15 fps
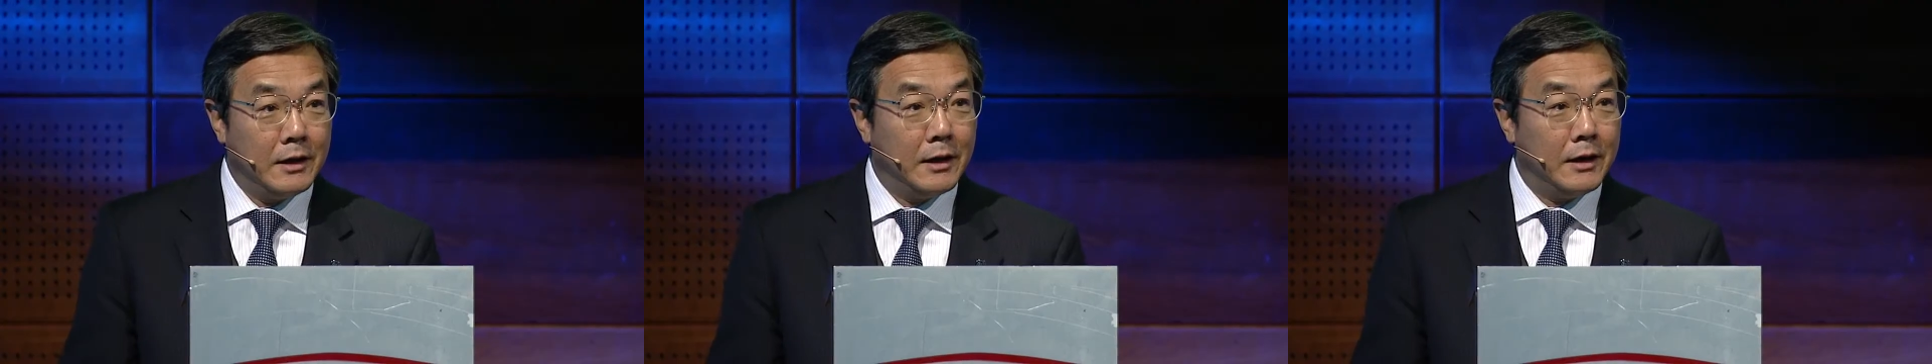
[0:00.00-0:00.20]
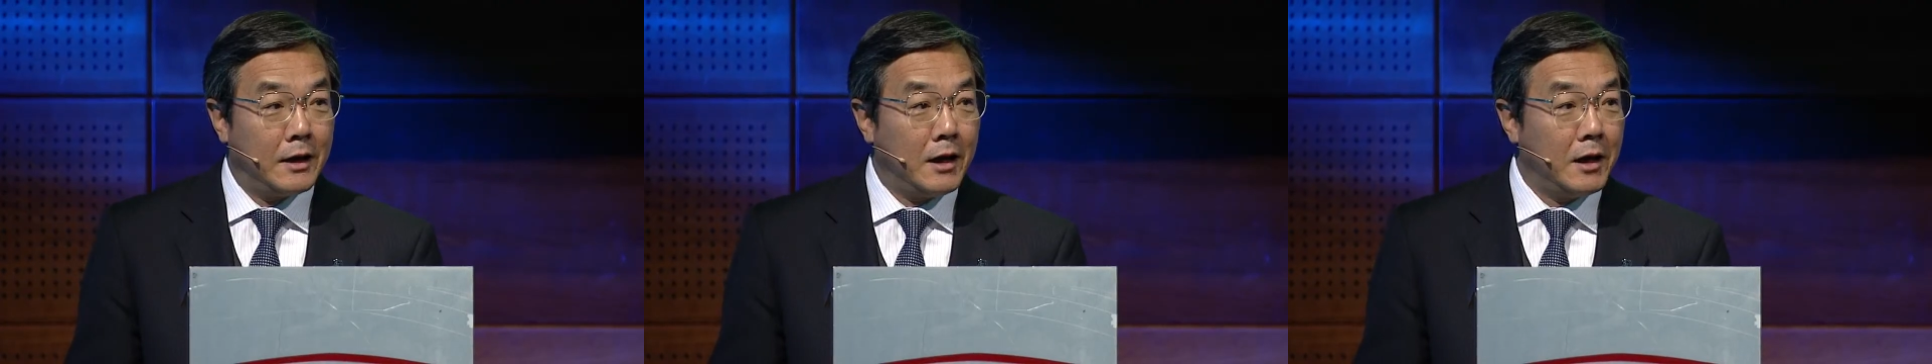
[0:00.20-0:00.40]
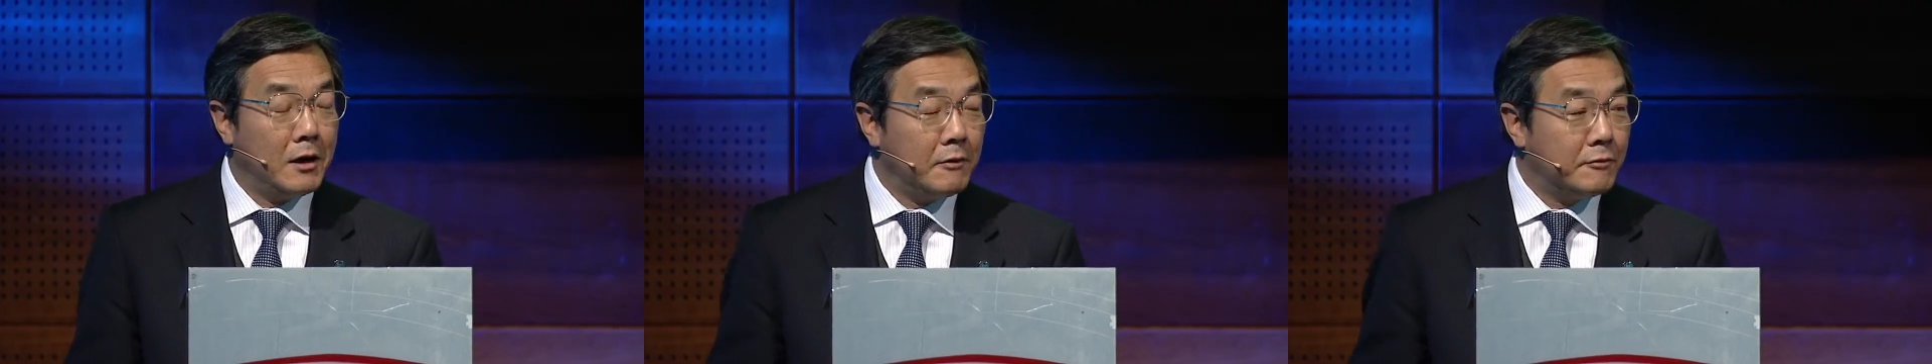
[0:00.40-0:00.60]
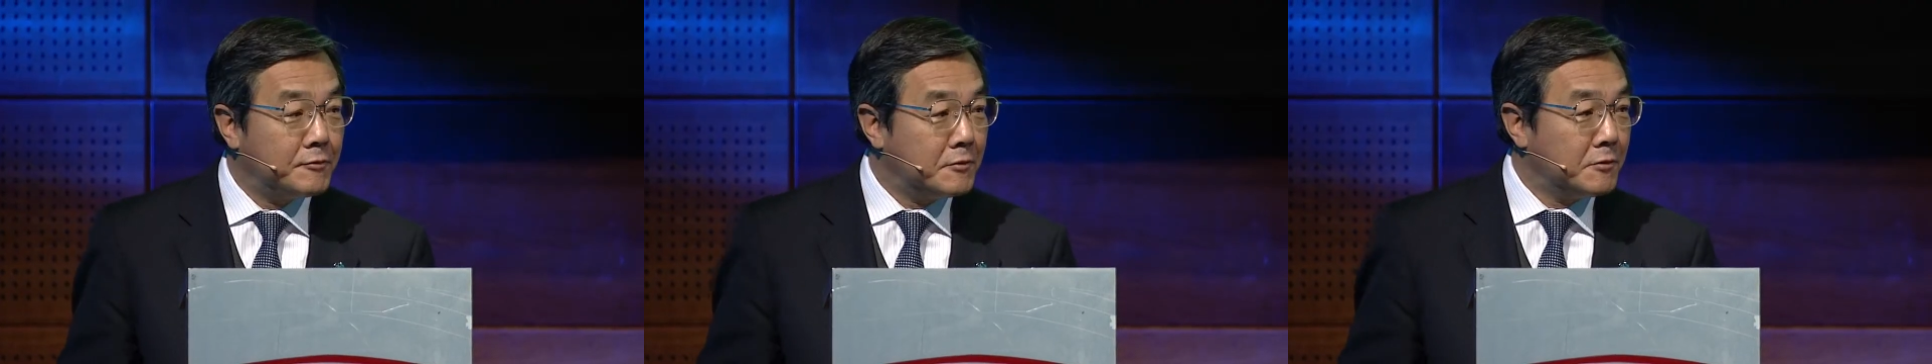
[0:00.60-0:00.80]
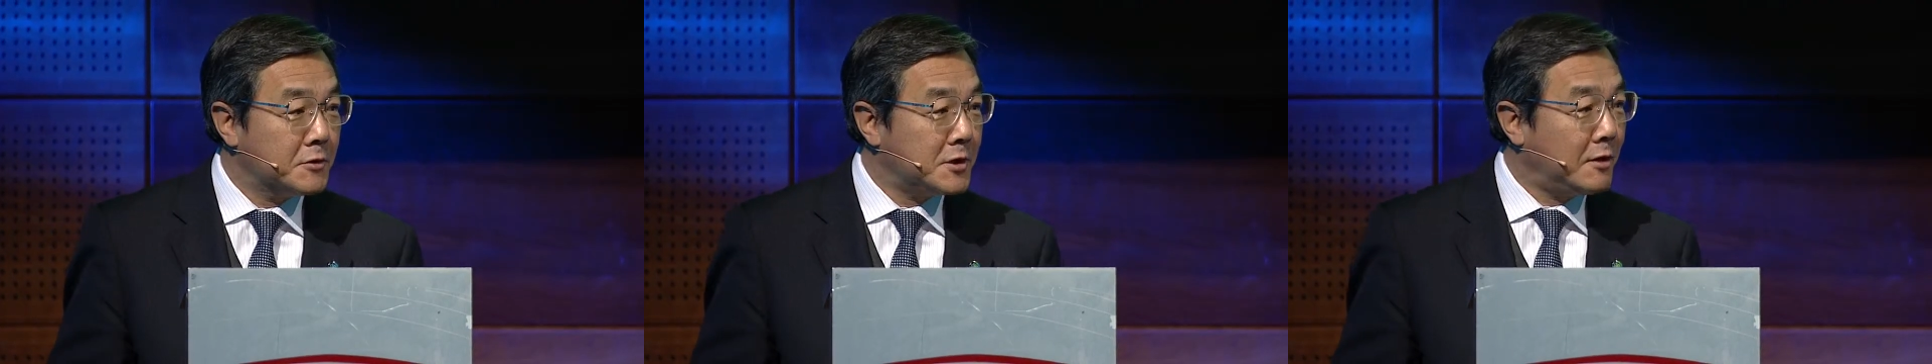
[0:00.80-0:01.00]
And I have
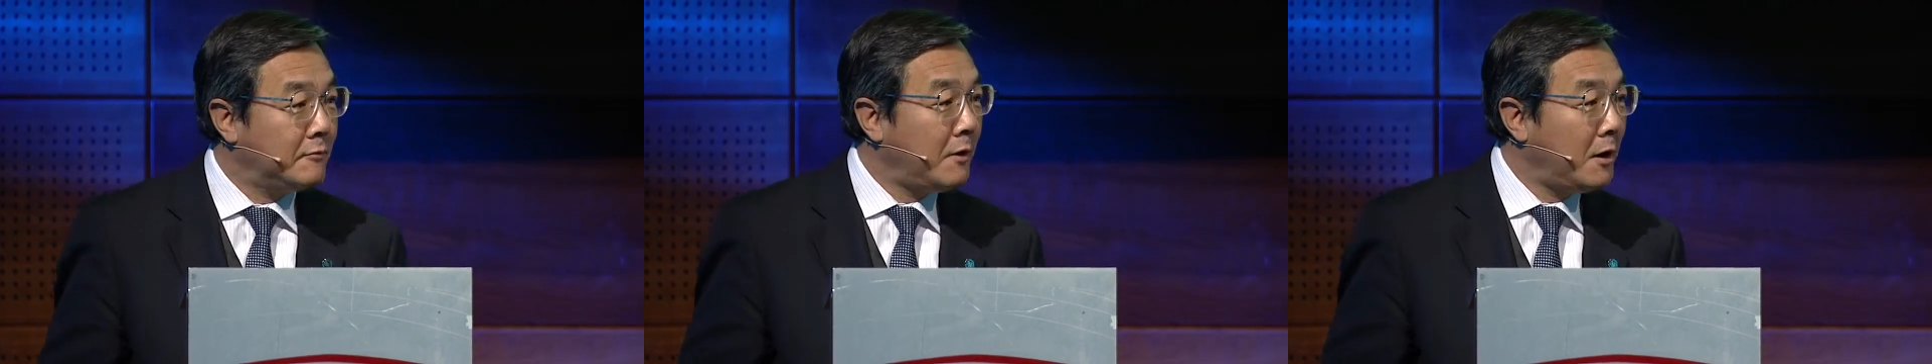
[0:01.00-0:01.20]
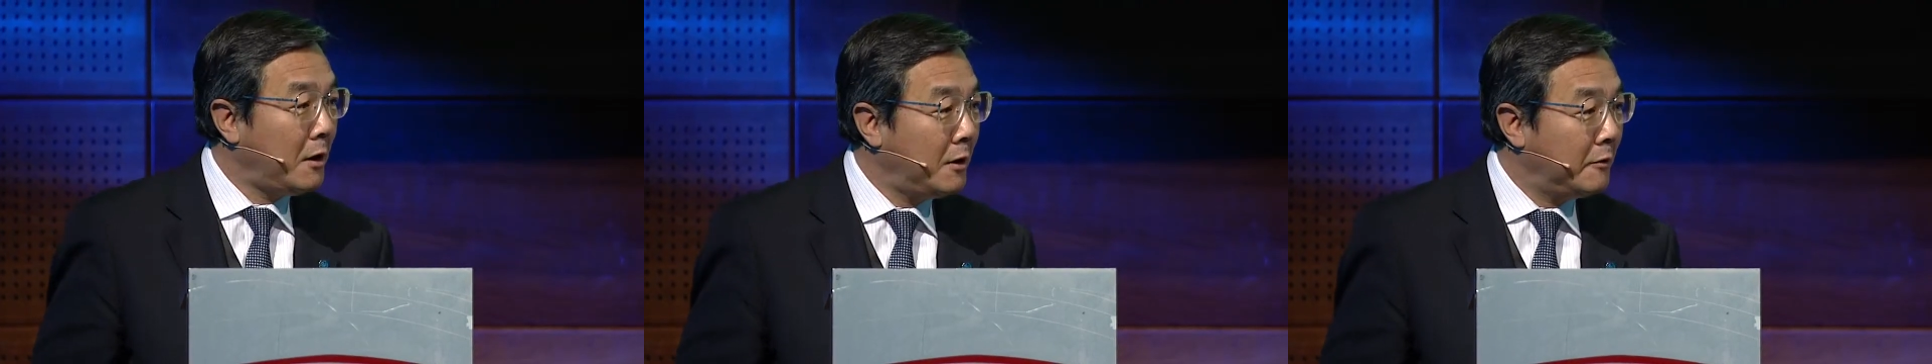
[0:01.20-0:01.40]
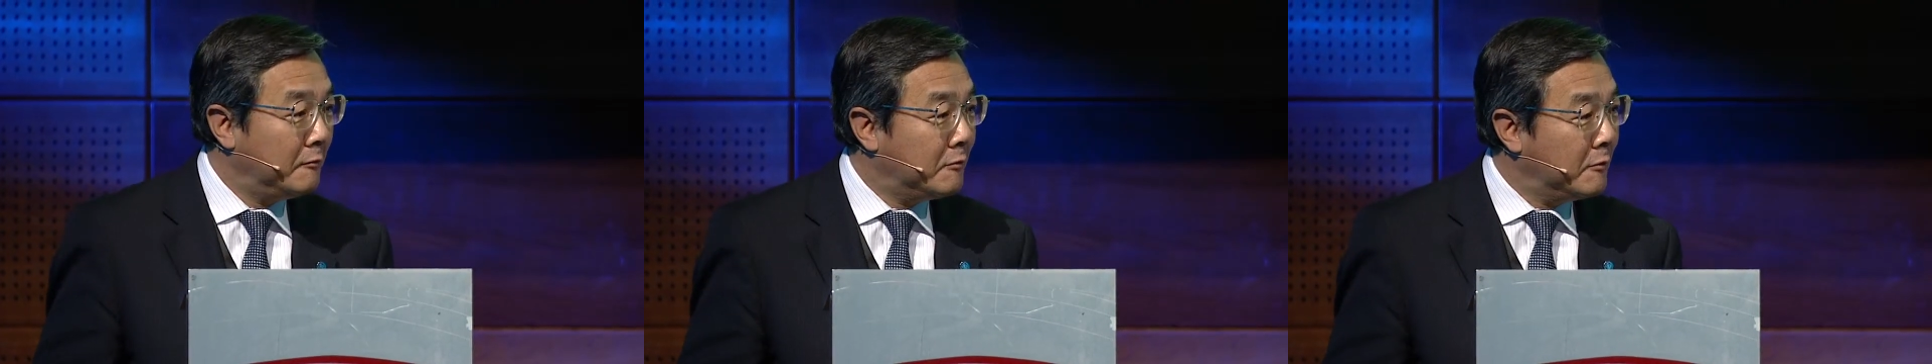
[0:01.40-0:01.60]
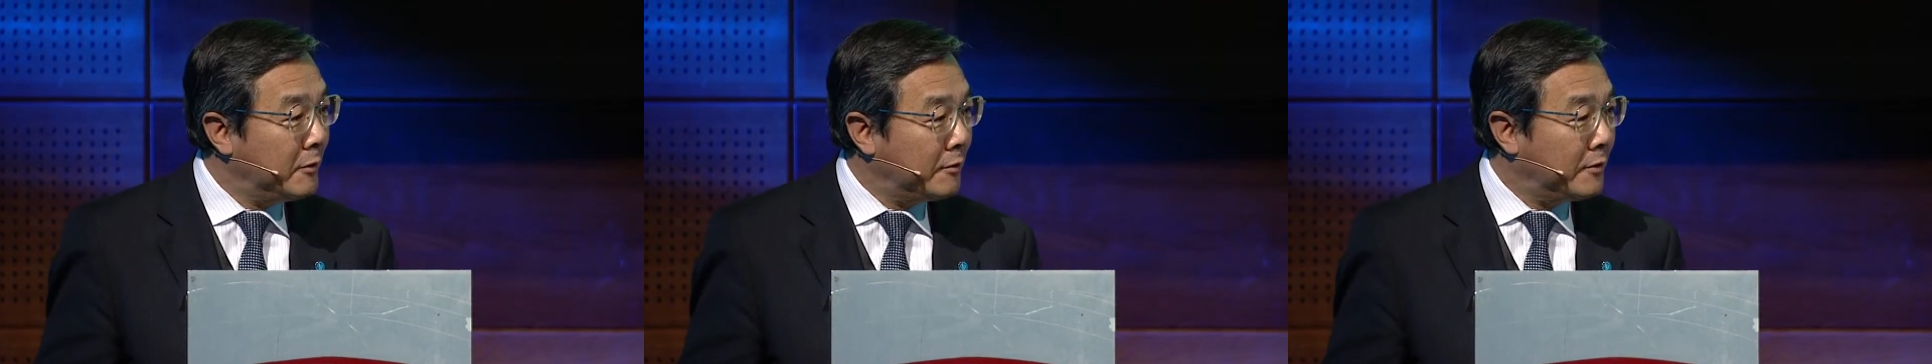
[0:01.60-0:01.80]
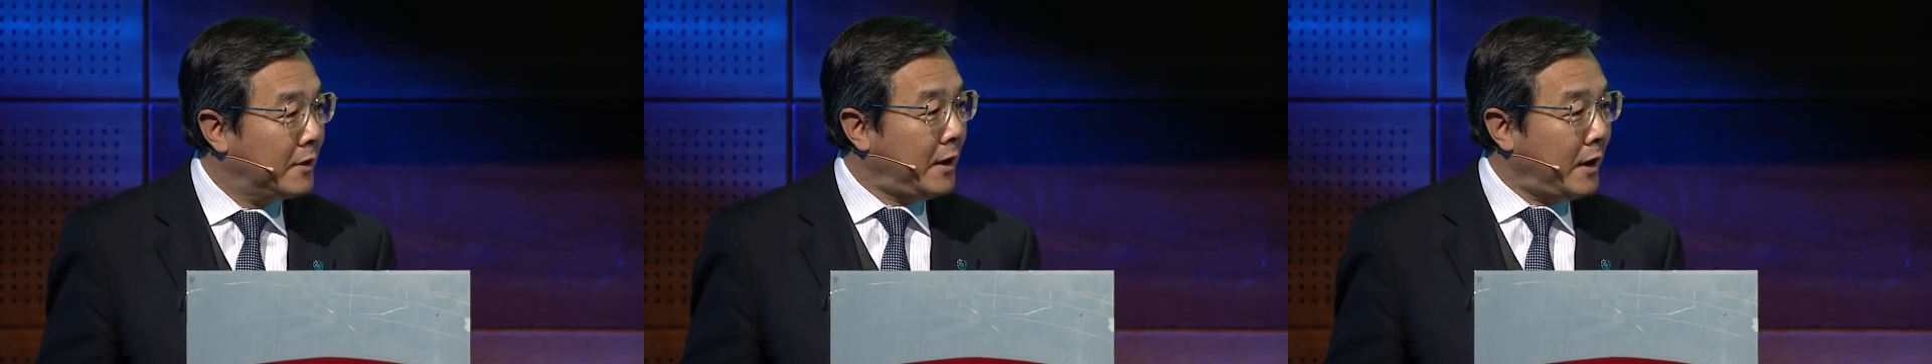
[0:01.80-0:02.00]
to survive with